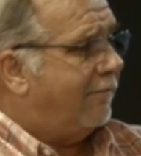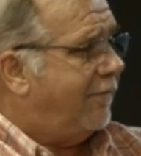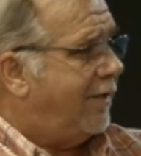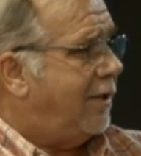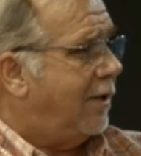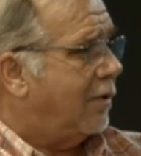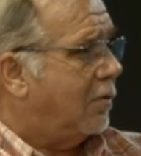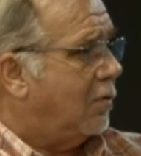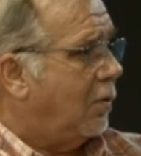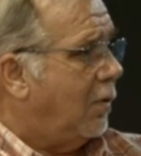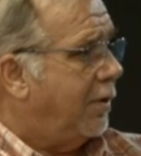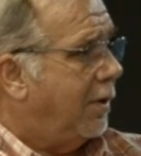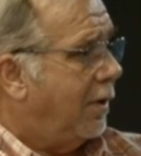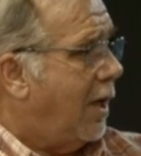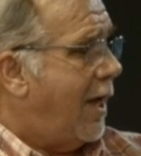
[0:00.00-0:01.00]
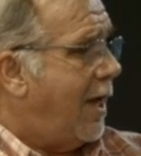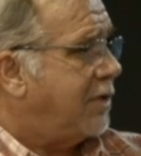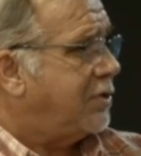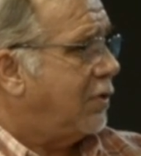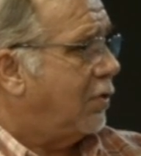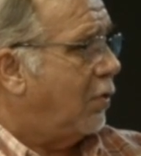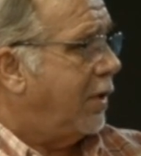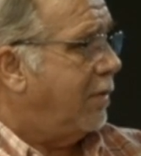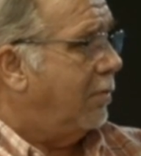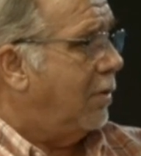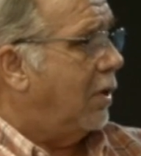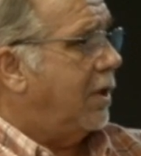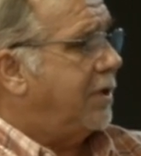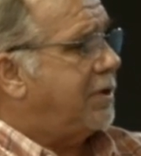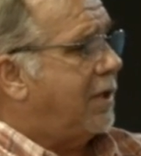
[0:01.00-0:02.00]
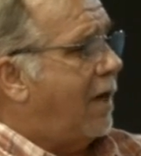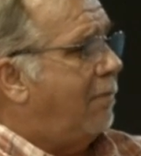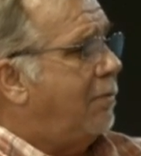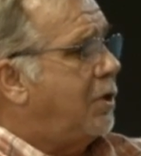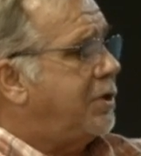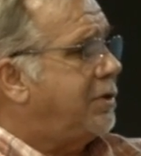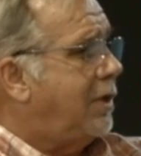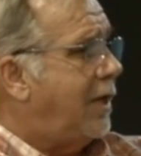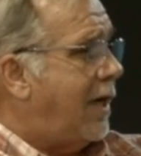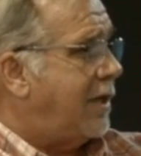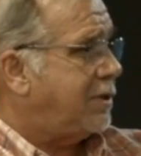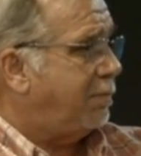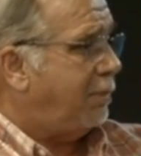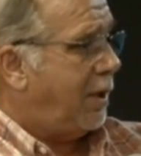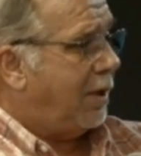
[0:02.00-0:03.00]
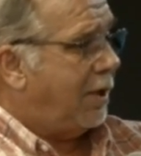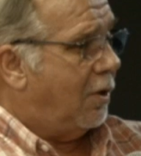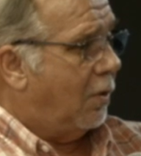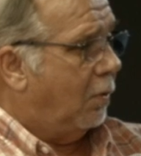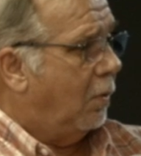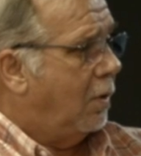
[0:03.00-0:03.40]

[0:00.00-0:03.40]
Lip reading: vehicle in the last 3 months? How much did I spend on